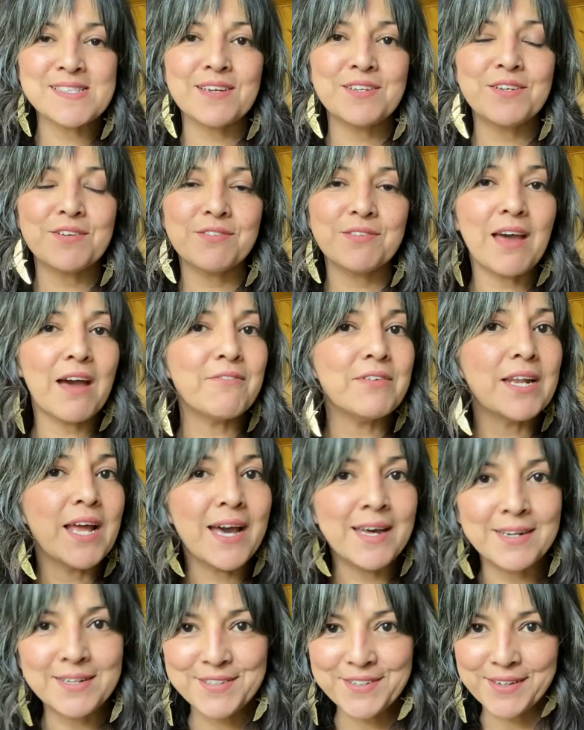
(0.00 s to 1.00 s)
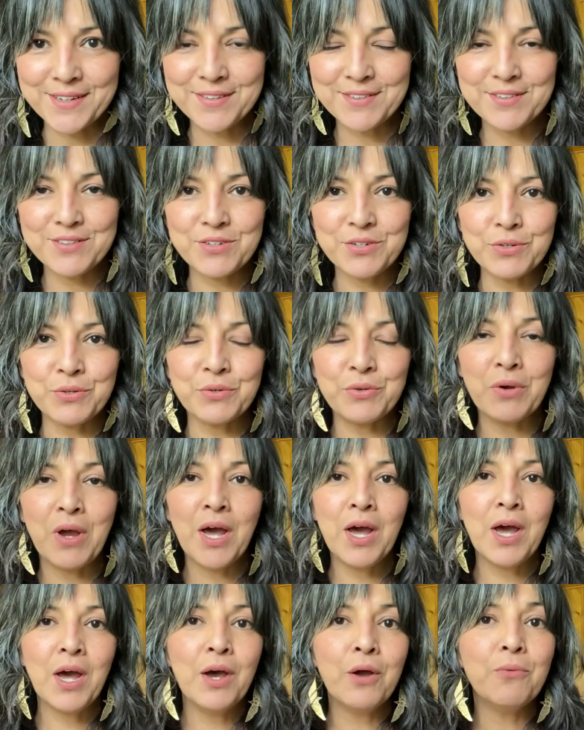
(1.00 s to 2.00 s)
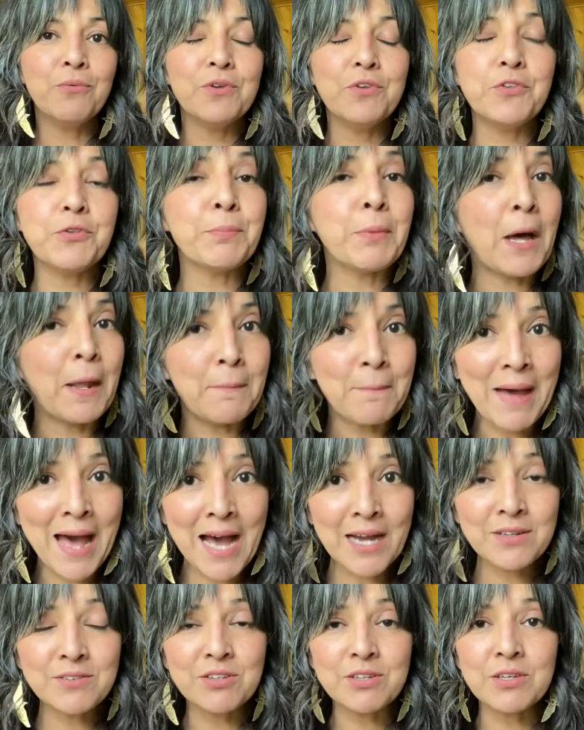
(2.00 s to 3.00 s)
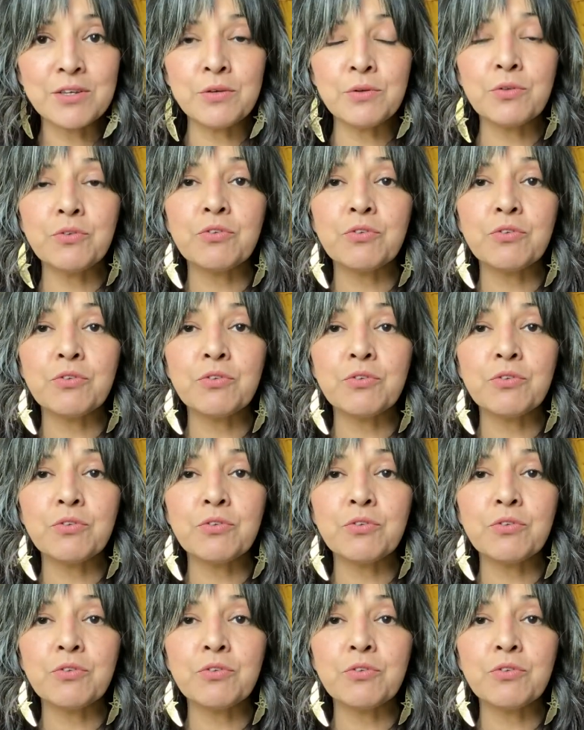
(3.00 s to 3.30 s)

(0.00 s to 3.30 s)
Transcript: I just haven't had a chance to respond back to you.